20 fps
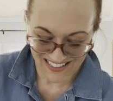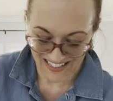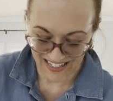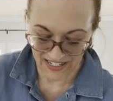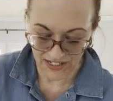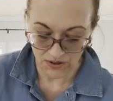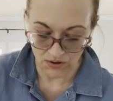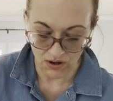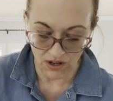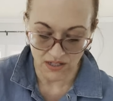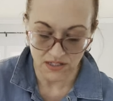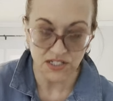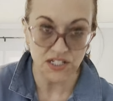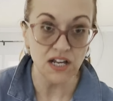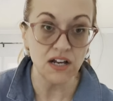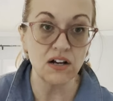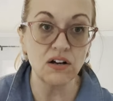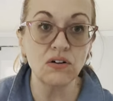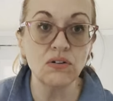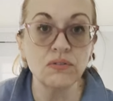And you
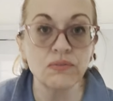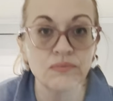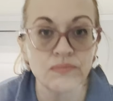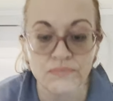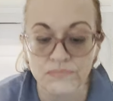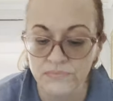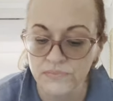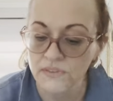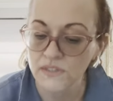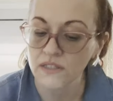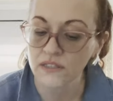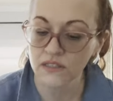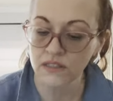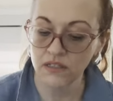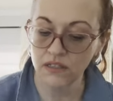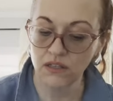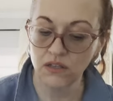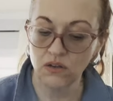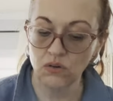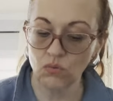also
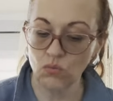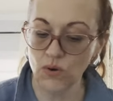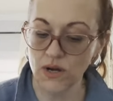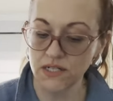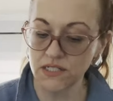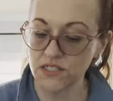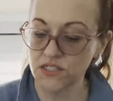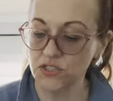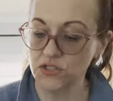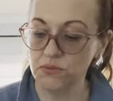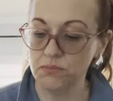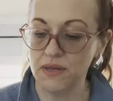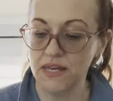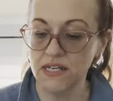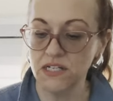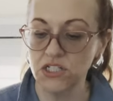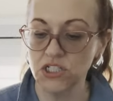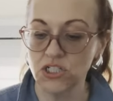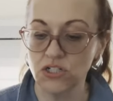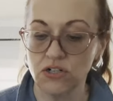want to
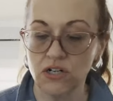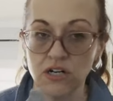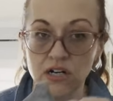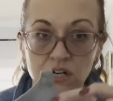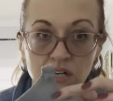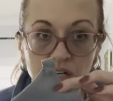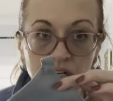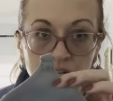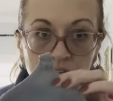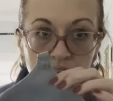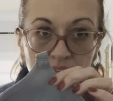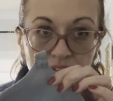make sure